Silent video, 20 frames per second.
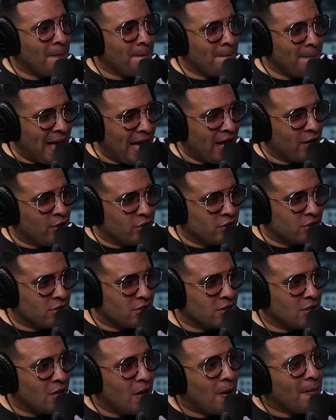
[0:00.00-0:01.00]

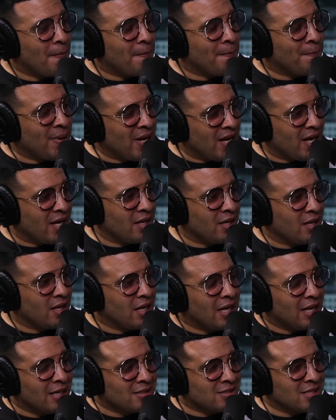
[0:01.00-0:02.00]
matters, but
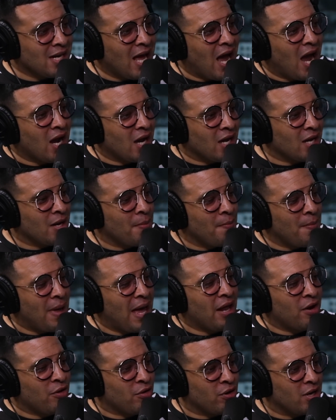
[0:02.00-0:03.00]
it's not gonna
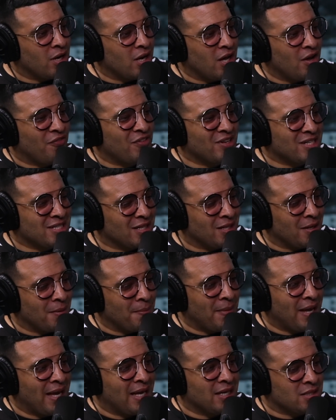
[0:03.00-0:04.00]
matter enough until a
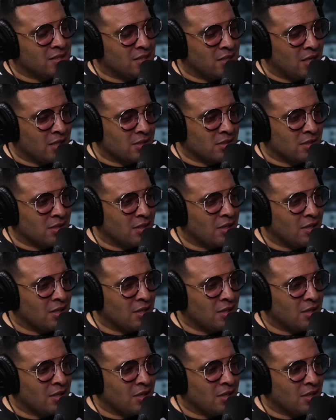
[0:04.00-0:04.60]
man says